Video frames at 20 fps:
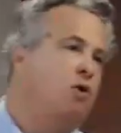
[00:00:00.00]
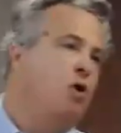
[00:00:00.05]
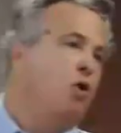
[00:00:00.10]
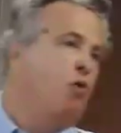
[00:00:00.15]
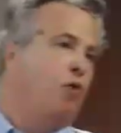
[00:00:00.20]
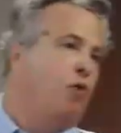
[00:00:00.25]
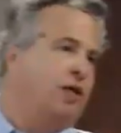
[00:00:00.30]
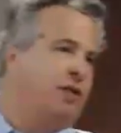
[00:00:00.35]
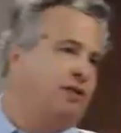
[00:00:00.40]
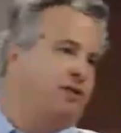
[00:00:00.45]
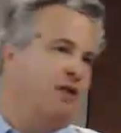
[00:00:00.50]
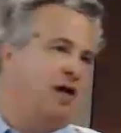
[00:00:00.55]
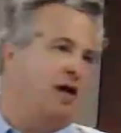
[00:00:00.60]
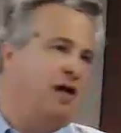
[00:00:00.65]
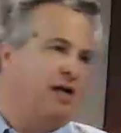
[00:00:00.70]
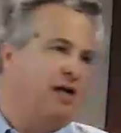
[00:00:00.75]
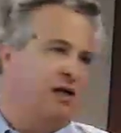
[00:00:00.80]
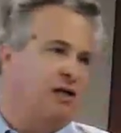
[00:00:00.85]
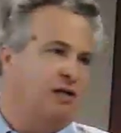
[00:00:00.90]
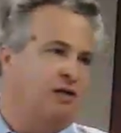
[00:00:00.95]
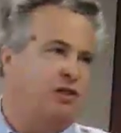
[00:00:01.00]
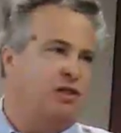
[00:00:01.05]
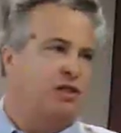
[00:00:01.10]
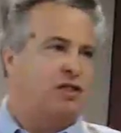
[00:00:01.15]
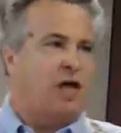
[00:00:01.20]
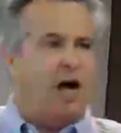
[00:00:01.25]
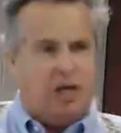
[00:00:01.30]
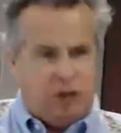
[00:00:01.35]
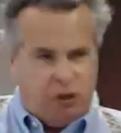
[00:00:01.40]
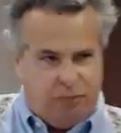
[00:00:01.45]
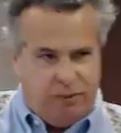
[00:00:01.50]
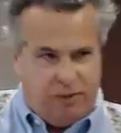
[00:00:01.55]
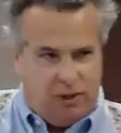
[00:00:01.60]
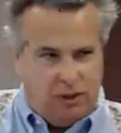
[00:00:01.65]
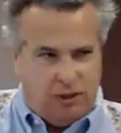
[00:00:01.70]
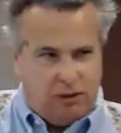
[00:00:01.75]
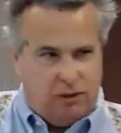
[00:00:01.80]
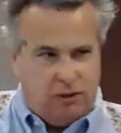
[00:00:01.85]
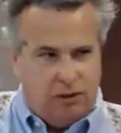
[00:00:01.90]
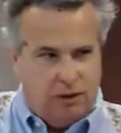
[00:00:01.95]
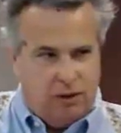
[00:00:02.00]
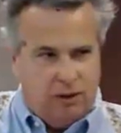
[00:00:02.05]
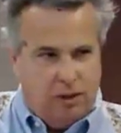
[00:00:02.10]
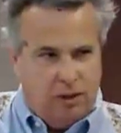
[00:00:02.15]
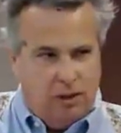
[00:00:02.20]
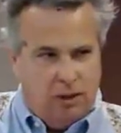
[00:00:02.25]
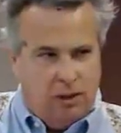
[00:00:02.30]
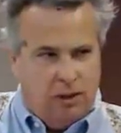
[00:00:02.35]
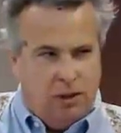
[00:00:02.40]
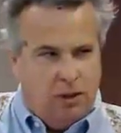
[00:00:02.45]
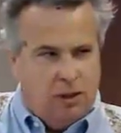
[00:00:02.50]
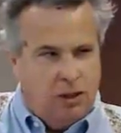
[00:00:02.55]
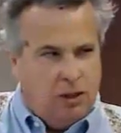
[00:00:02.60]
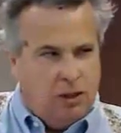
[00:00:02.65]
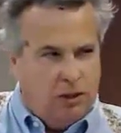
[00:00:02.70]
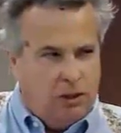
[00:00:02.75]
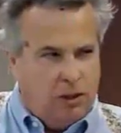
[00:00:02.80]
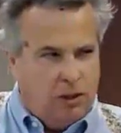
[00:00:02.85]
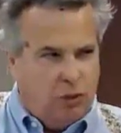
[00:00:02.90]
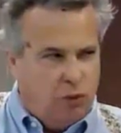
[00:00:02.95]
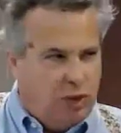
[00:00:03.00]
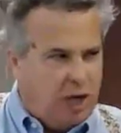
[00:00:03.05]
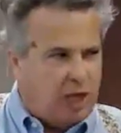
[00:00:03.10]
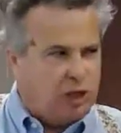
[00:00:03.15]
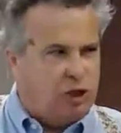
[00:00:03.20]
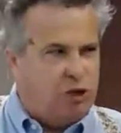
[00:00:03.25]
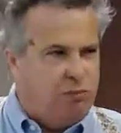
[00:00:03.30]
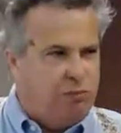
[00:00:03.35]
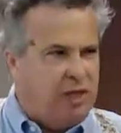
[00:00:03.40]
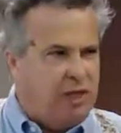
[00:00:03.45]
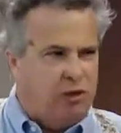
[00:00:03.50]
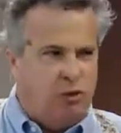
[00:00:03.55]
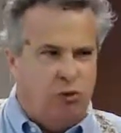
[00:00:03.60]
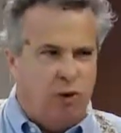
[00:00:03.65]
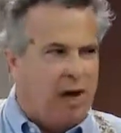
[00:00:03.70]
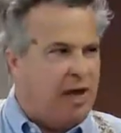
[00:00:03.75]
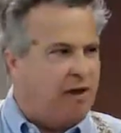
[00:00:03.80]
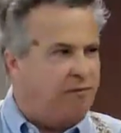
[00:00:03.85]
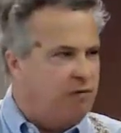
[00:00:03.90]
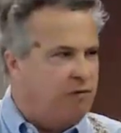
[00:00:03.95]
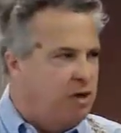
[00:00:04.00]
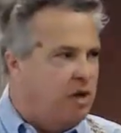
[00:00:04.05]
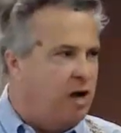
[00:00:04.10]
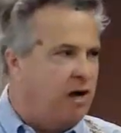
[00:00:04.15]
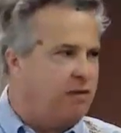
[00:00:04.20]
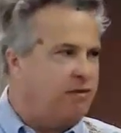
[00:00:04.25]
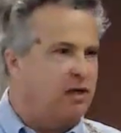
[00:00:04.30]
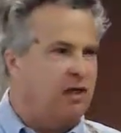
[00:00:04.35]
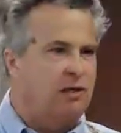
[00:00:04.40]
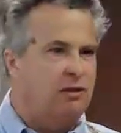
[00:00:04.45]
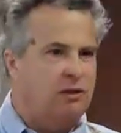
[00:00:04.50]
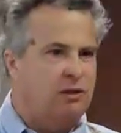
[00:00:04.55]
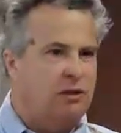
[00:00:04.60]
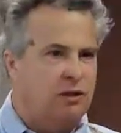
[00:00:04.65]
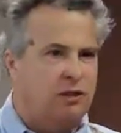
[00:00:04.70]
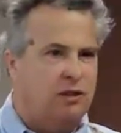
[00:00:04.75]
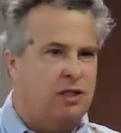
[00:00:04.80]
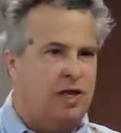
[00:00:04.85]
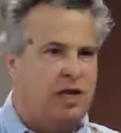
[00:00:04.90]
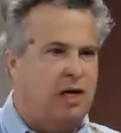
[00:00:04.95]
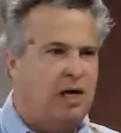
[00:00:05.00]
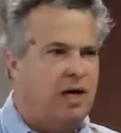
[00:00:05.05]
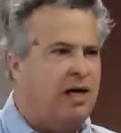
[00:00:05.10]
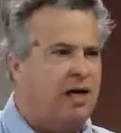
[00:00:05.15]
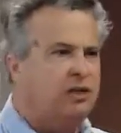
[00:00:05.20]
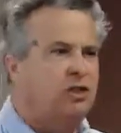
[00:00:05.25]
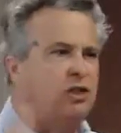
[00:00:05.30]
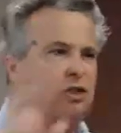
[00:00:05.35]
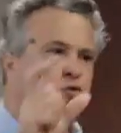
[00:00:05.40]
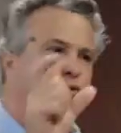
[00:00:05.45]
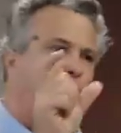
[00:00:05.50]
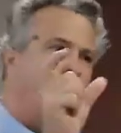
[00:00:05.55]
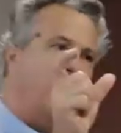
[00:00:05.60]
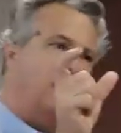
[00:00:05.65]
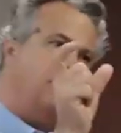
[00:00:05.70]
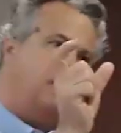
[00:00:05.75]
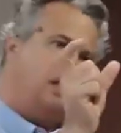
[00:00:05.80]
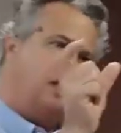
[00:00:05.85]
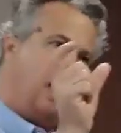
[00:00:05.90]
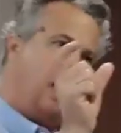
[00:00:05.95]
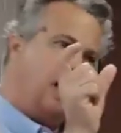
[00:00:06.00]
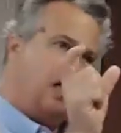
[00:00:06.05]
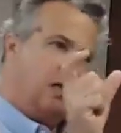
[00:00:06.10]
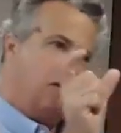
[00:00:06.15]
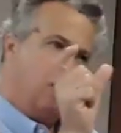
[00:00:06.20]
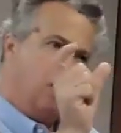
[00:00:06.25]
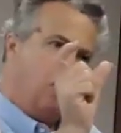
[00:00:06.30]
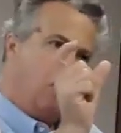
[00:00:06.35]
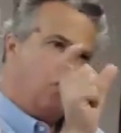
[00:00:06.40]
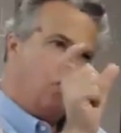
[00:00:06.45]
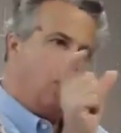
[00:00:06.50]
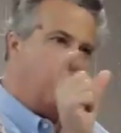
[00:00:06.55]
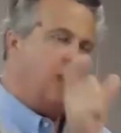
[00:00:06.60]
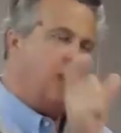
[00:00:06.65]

what he's saying is, is I speak. When I speak, do I have nothing to say? Now that's just one kind of one.